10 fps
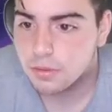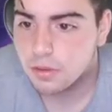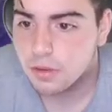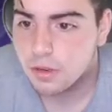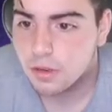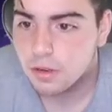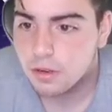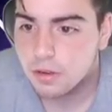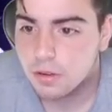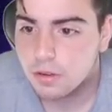
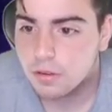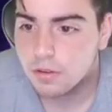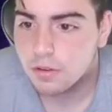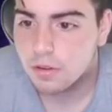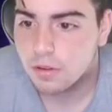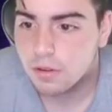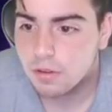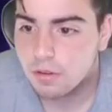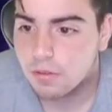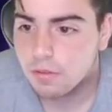
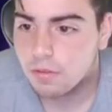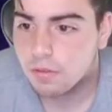(no one is talking)